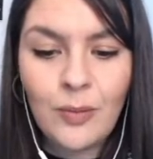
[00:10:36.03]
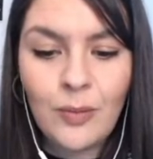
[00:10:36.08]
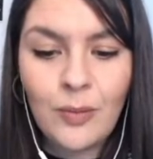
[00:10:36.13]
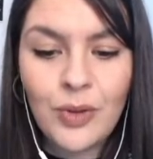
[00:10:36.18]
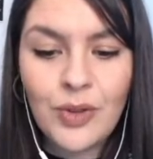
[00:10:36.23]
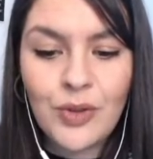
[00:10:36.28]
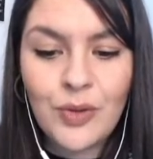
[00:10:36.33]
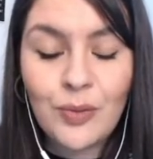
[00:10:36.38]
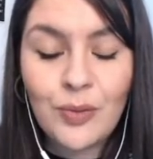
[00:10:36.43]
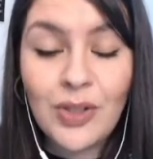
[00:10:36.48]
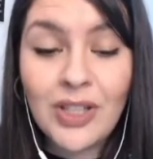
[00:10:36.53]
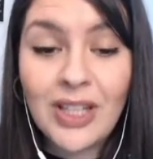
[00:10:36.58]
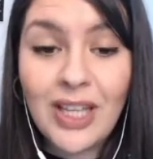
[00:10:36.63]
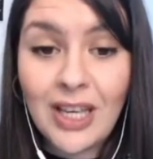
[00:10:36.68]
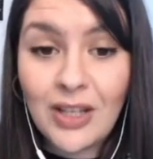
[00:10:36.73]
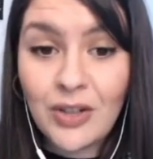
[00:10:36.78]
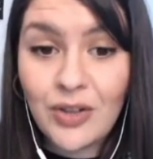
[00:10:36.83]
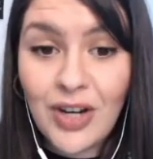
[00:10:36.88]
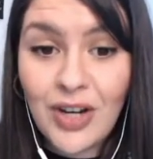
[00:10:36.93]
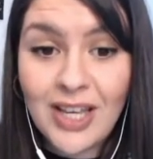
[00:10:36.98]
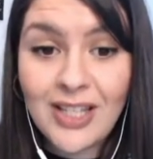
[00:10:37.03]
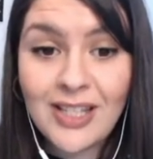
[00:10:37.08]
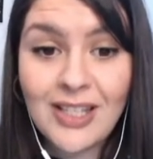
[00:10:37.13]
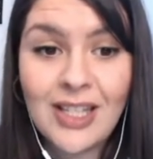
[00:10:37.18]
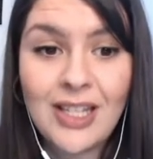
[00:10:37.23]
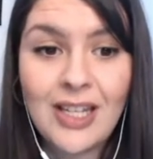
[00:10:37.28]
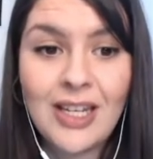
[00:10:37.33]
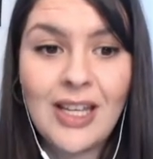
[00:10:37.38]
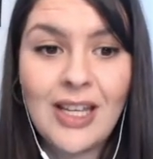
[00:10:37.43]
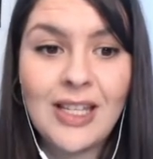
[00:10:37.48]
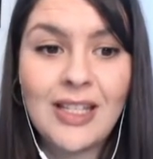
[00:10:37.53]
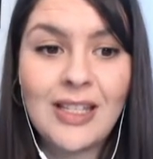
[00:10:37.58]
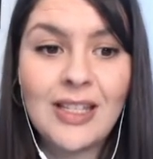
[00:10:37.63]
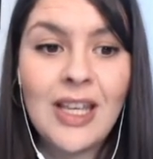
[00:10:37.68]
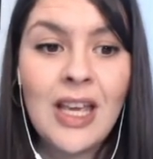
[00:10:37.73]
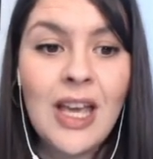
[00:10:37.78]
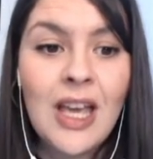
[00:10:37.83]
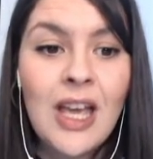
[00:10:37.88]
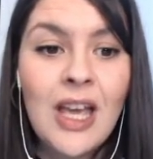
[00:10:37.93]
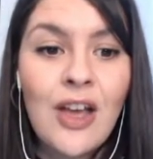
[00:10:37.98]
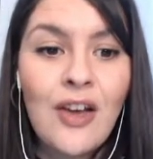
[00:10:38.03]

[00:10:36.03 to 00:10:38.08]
was really interesting is